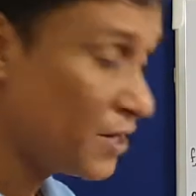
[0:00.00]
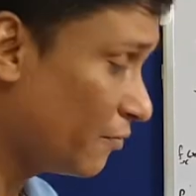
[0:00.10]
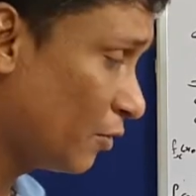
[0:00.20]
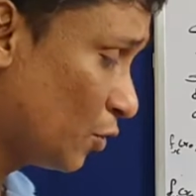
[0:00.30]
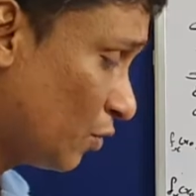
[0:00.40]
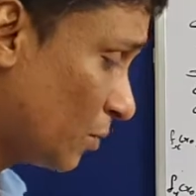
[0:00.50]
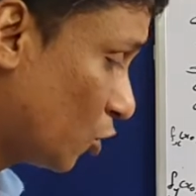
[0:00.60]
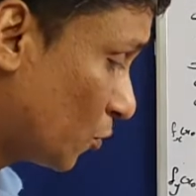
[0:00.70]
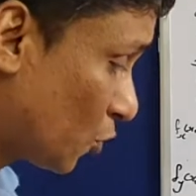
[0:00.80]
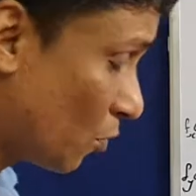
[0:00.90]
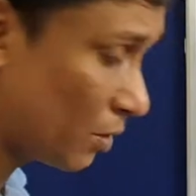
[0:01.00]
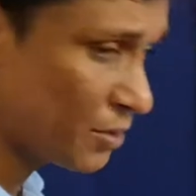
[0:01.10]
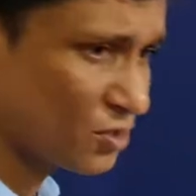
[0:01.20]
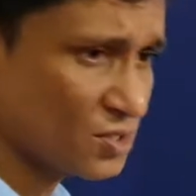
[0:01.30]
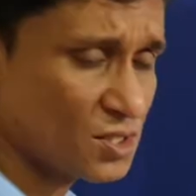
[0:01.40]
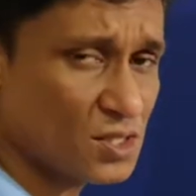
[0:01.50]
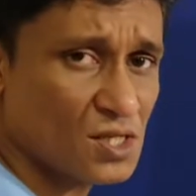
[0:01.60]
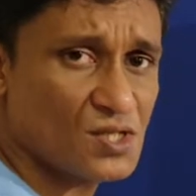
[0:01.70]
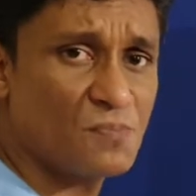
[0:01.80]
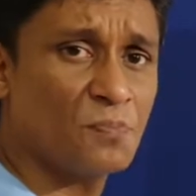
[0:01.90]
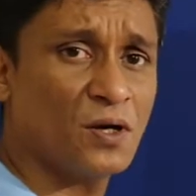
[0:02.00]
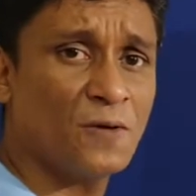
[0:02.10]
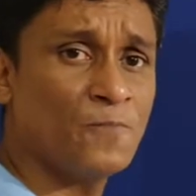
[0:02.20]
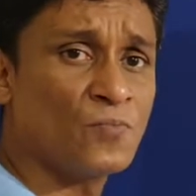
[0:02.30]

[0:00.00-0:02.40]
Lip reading: We will do one more problem because this is a simple,